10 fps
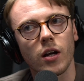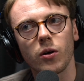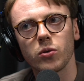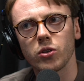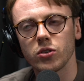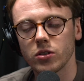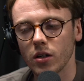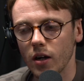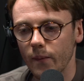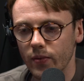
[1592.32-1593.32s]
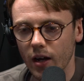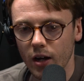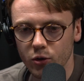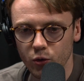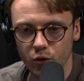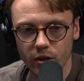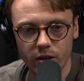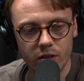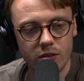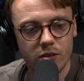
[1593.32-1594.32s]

now because I don't really